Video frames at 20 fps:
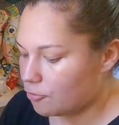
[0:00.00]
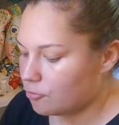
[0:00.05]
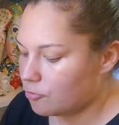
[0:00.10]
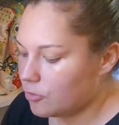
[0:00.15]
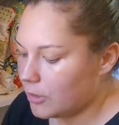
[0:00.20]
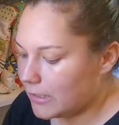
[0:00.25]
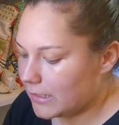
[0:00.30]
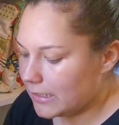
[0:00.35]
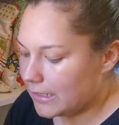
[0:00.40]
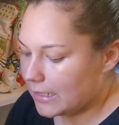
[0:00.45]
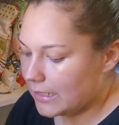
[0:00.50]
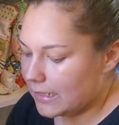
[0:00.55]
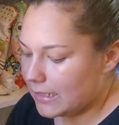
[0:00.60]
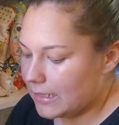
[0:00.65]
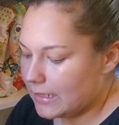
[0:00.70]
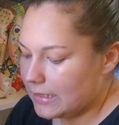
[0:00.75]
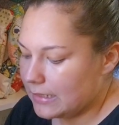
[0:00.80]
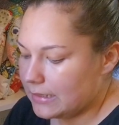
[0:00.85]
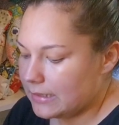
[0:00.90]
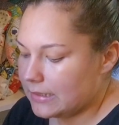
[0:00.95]
Rip
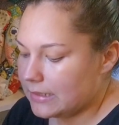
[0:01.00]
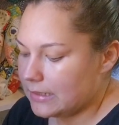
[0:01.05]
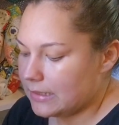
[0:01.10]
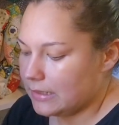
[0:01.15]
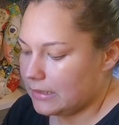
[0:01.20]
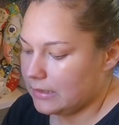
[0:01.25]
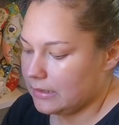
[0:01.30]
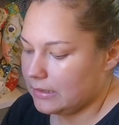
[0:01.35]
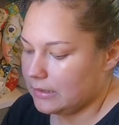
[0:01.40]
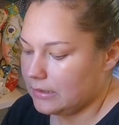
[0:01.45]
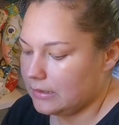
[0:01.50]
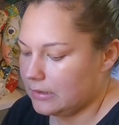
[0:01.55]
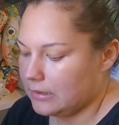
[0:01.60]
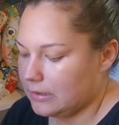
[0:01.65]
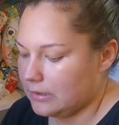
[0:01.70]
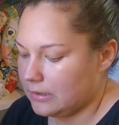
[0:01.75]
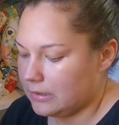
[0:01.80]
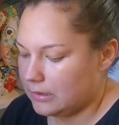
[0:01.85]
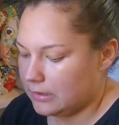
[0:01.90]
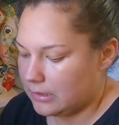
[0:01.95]
dies,
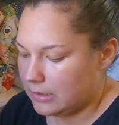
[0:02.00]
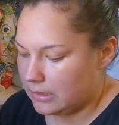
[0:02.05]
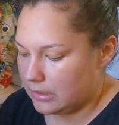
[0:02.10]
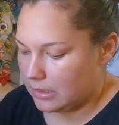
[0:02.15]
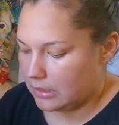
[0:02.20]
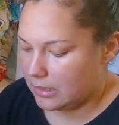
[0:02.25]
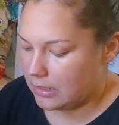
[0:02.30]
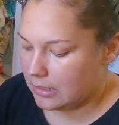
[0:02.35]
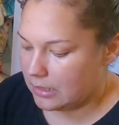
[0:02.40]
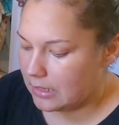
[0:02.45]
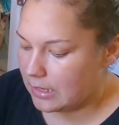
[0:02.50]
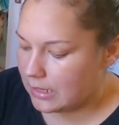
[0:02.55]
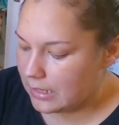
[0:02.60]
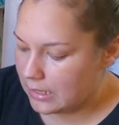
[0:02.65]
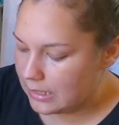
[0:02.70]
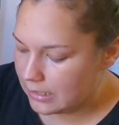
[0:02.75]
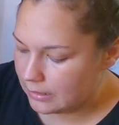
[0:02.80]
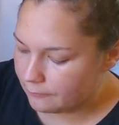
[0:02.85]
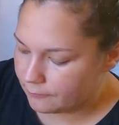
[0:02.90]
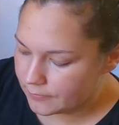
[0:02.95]
I
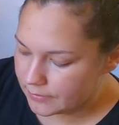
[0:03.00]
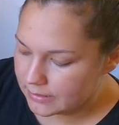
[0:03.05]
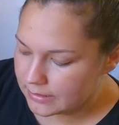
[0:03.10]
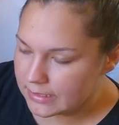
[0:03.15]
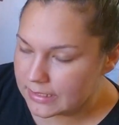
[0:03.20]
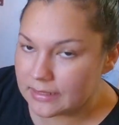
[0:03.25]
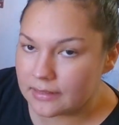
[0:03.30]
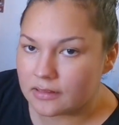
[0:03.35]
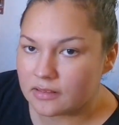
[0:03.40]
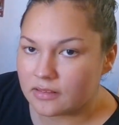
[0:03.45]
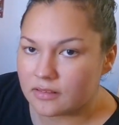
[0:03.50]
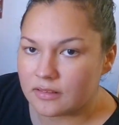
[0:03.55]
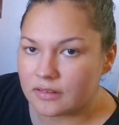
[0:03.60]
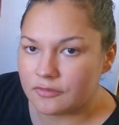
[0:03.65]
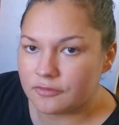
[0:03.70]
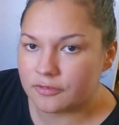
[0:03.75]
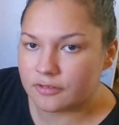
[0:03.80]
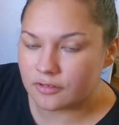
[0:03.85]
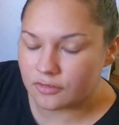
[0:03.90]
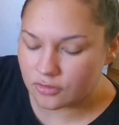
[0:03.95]
have 6
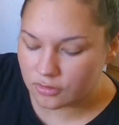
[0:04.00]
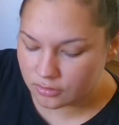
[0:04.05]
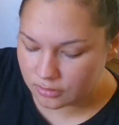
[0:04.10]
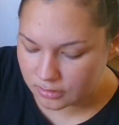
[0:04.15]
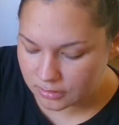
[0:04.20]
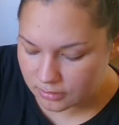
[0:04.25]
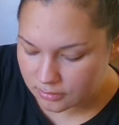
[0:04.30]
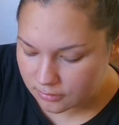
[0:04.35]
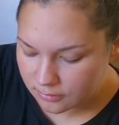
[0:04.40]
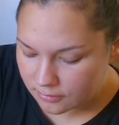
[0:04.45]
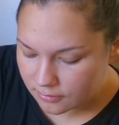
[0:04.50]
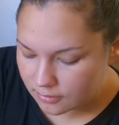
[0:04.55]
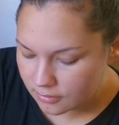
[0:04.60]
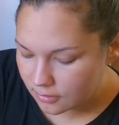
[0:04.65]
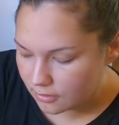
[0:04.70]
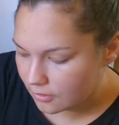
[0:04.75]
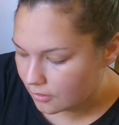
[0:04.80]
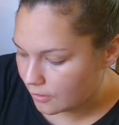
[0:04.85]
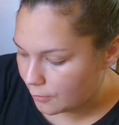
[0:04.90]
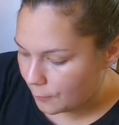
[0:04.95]
different colours.